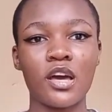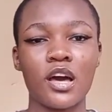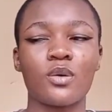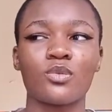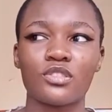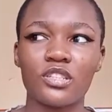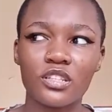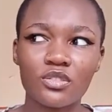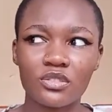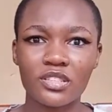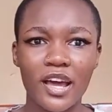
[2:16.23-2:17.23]
I was just
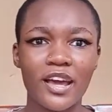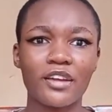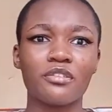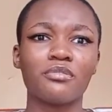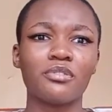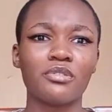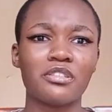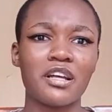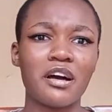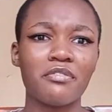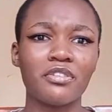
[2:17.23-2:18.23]
tired of always
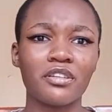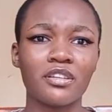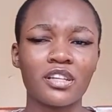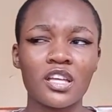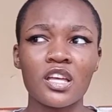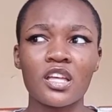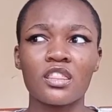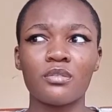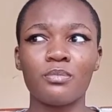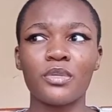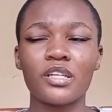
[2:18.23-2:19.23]
having the
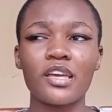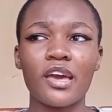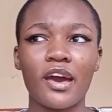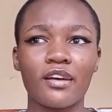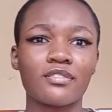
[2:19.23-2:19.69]
big hair.